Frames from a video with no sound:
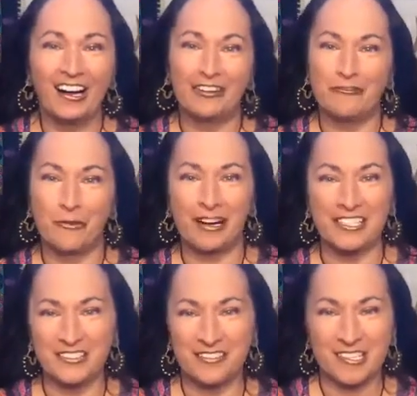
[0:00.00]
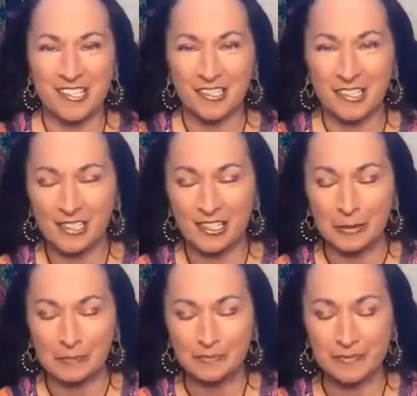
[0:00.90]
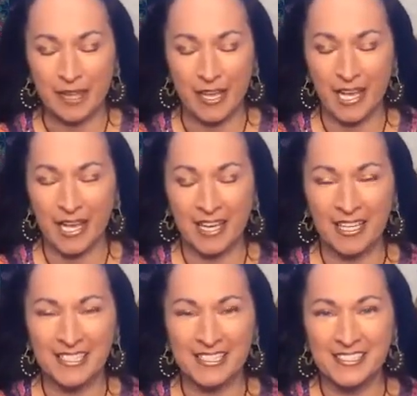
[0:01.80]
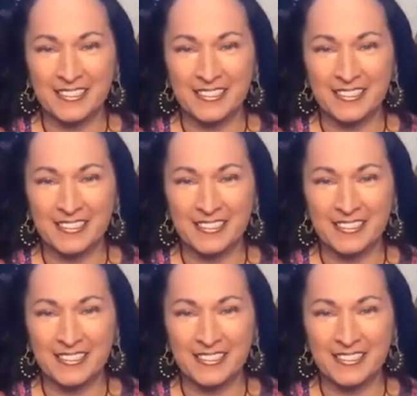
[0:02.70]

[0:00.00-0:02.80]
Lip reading: of watching this occur, and